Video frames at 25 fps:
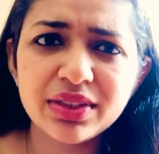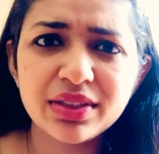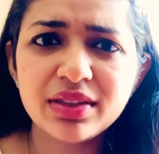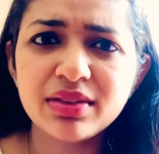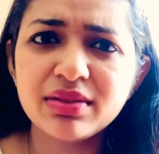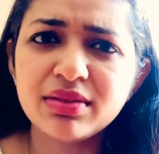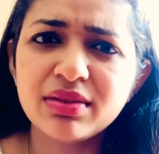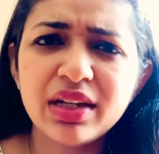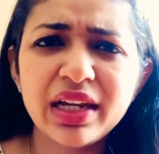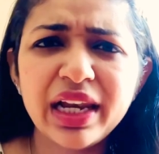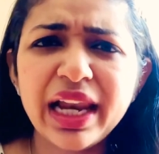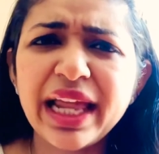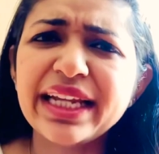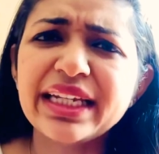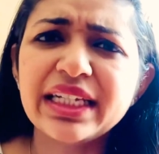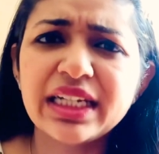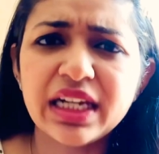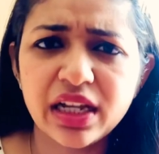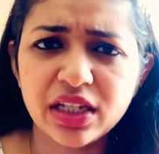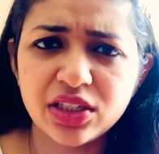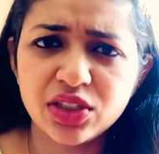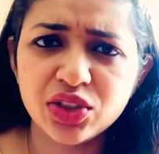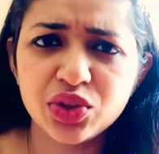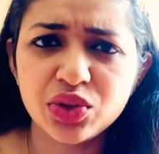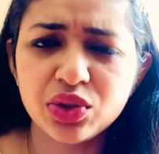light
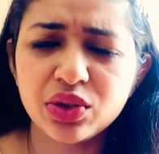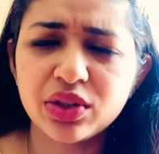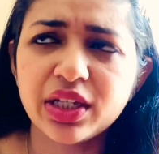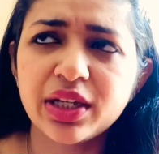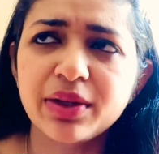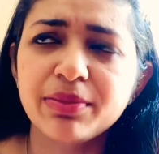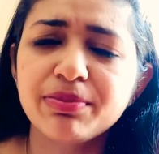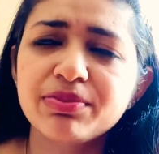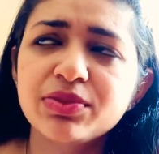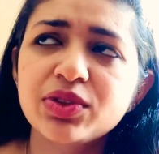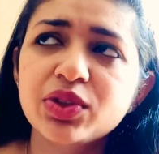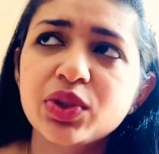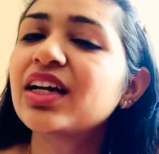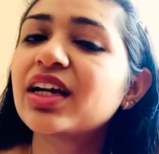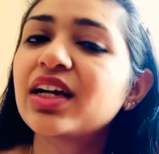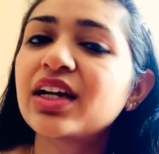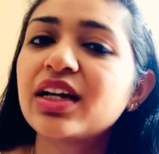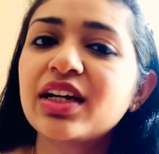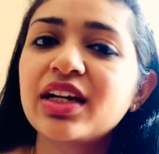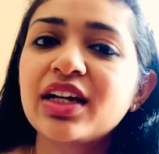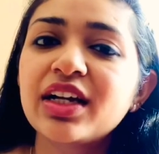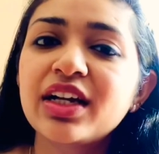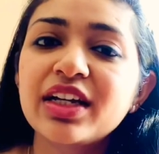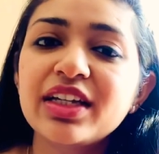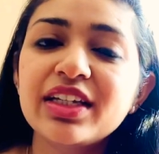lunch. Okay, so
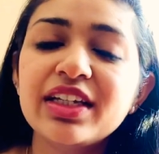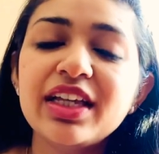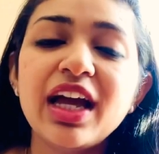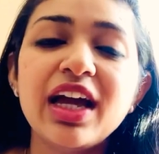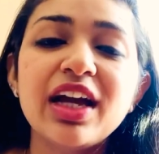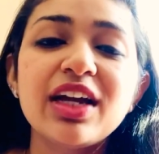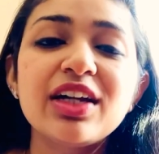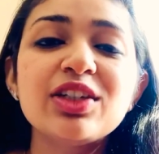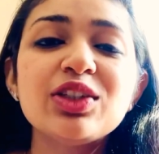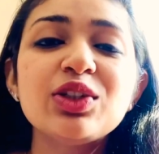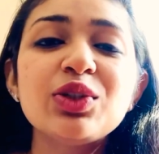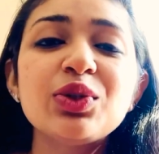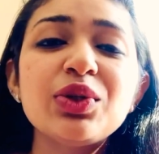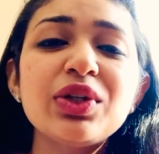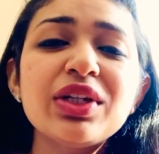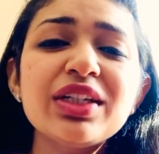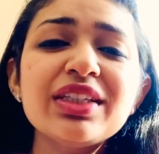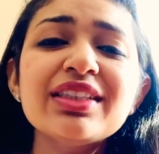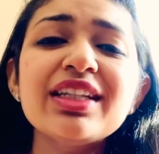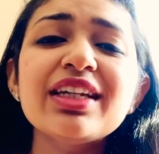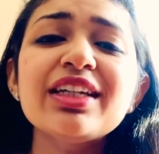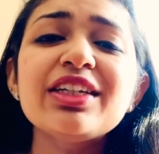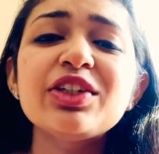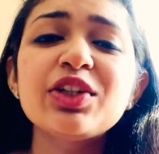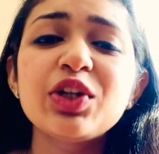yeah, during
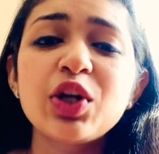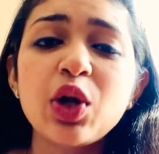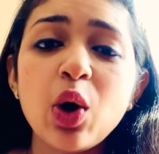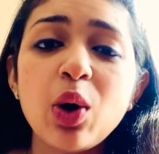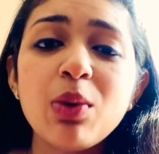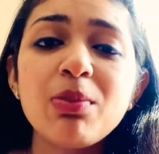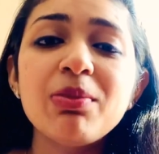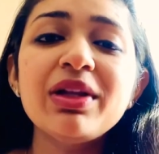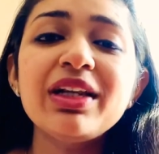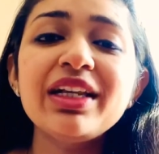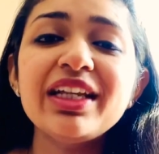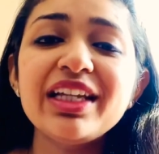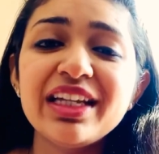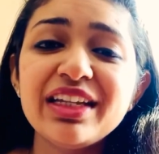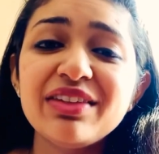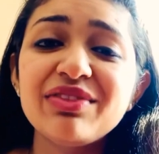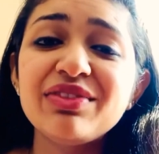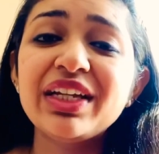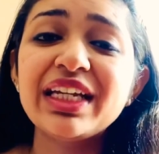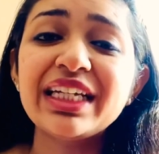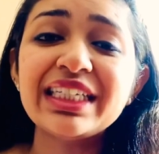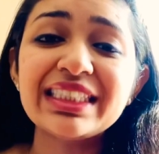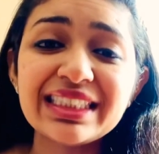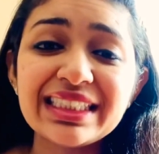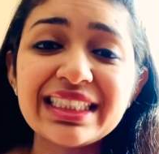that normal
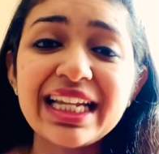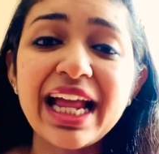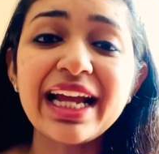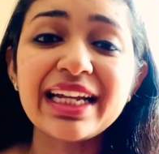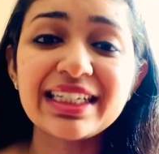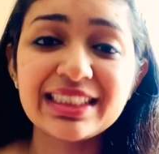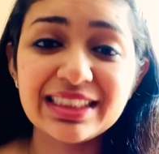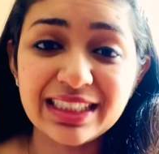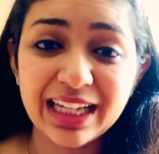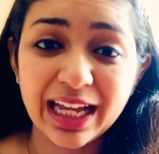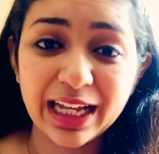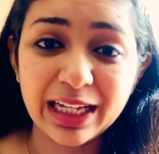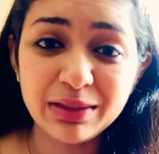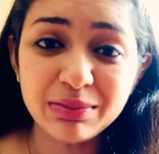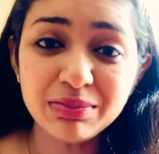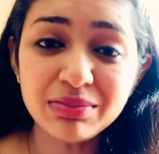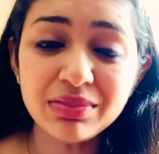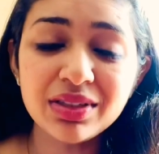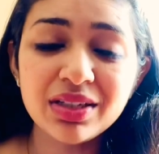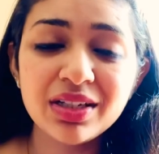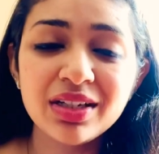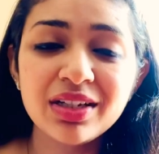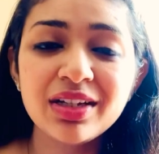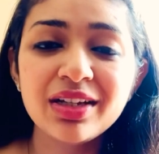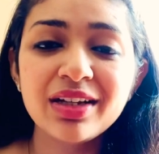evening snack time,
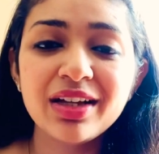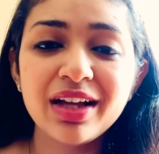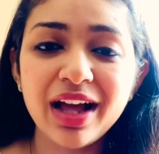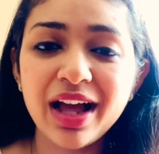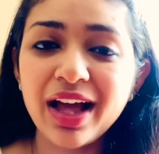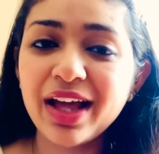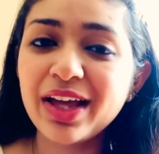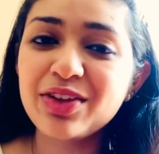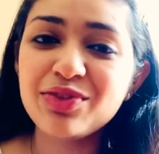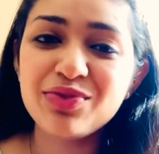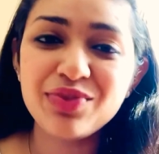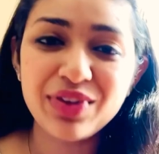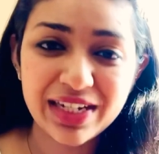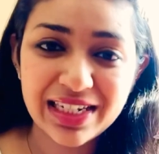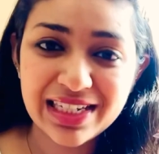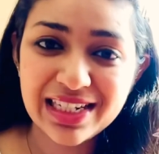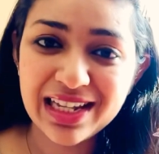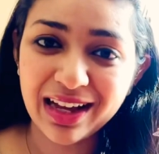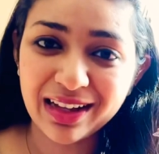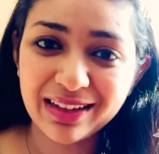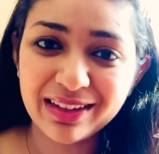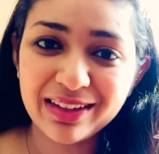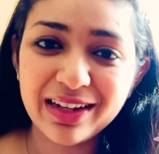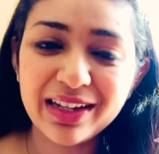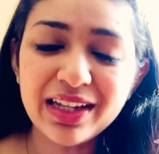I felt
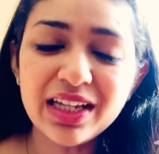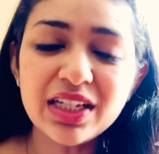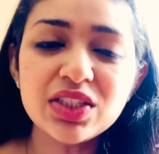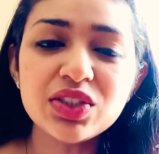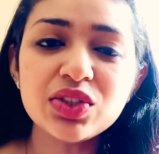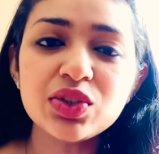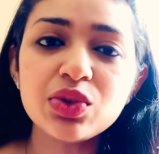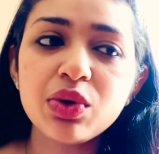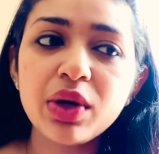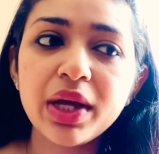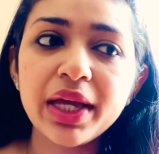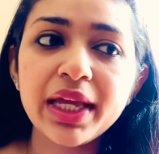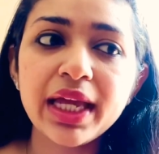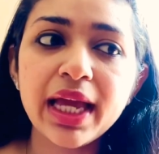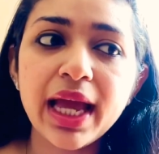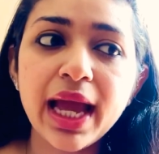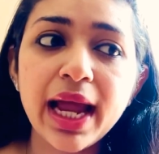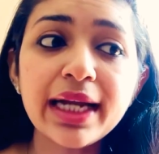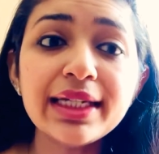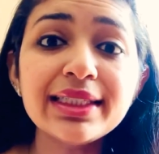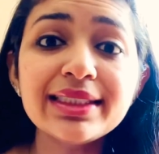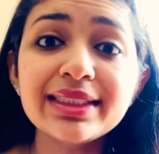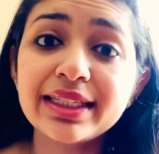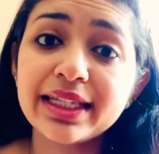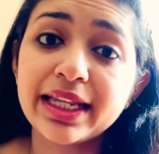hungry, so I
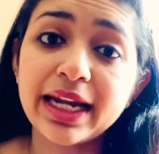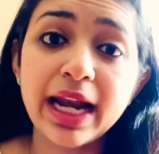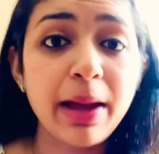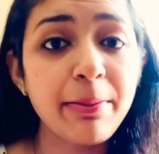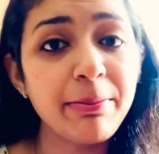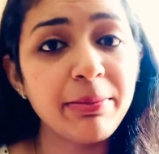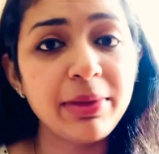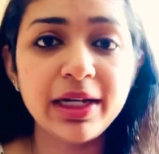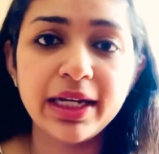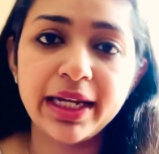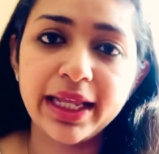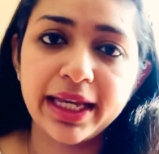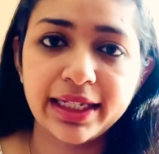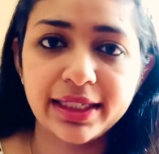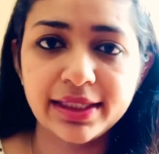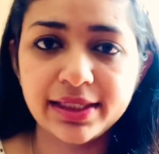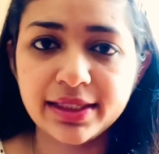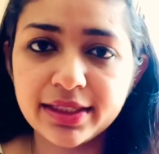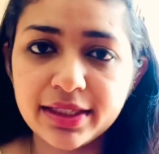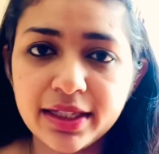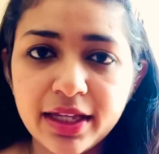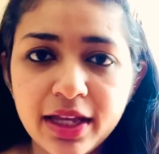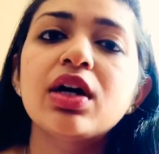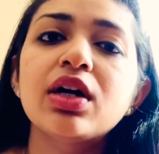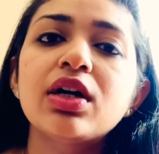had scrambled eggs.
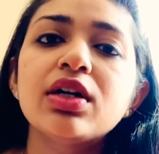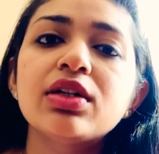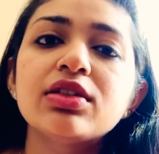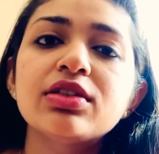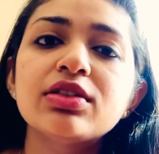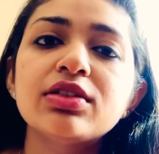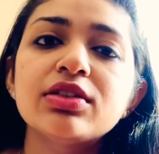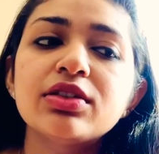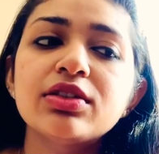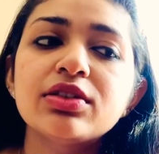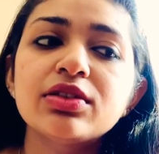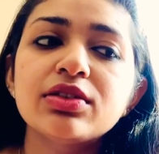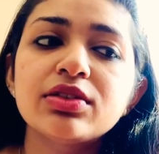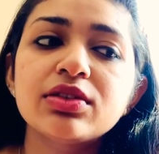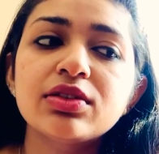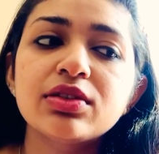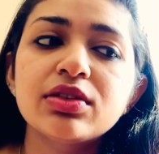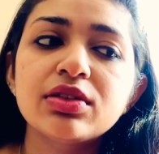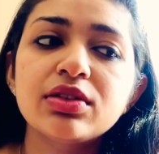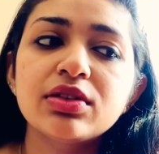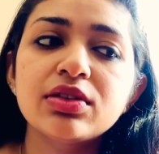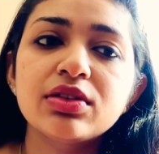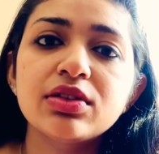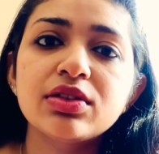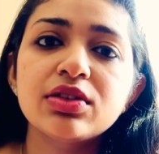
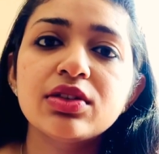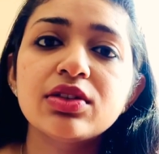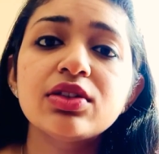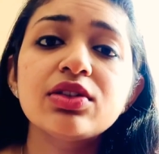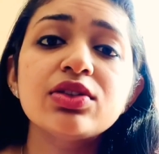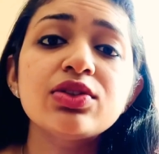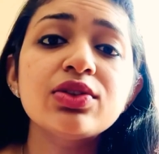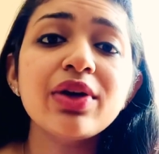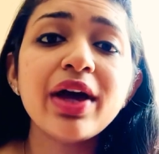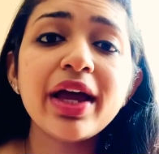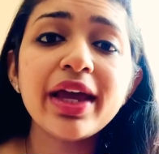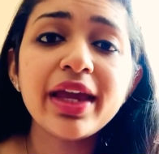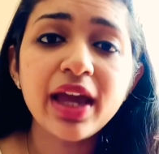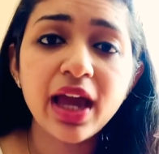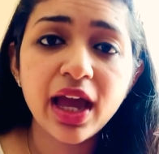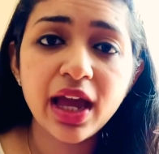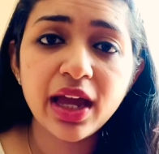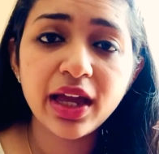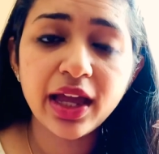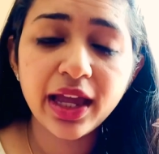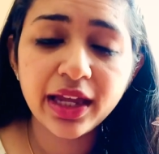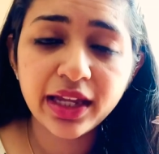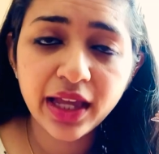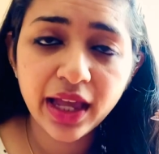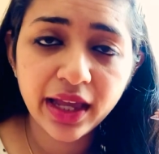So
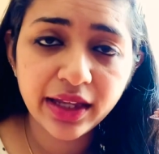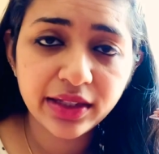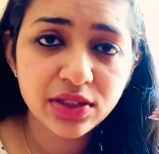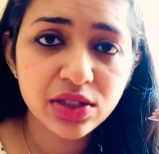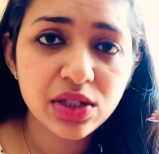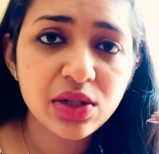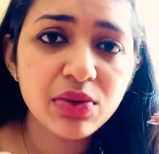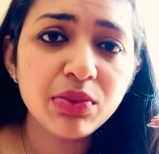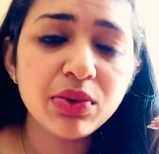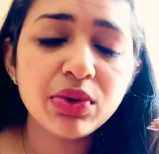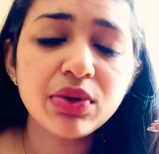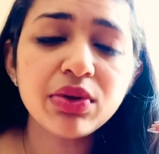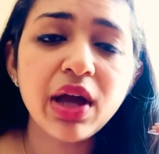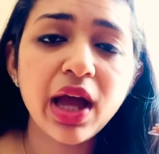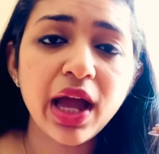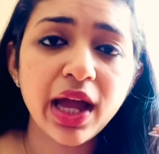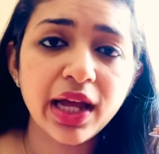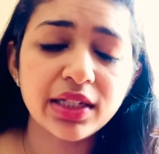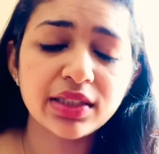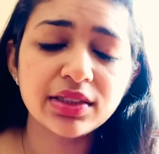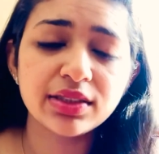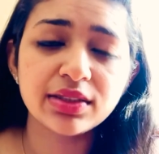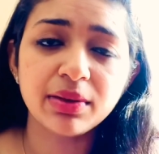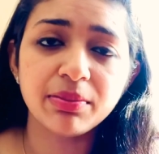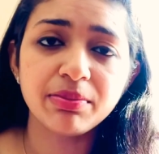I actually want to
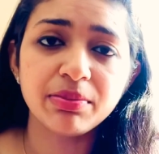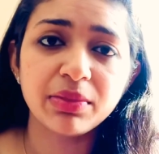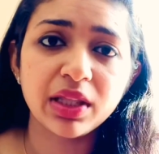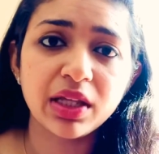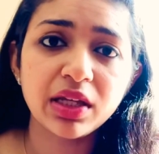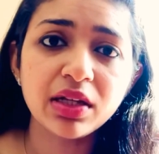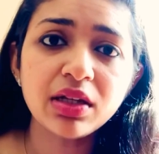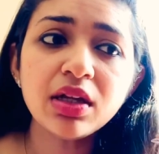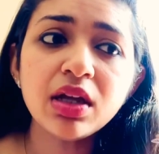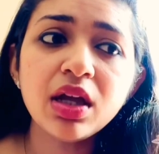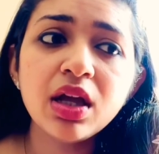add something,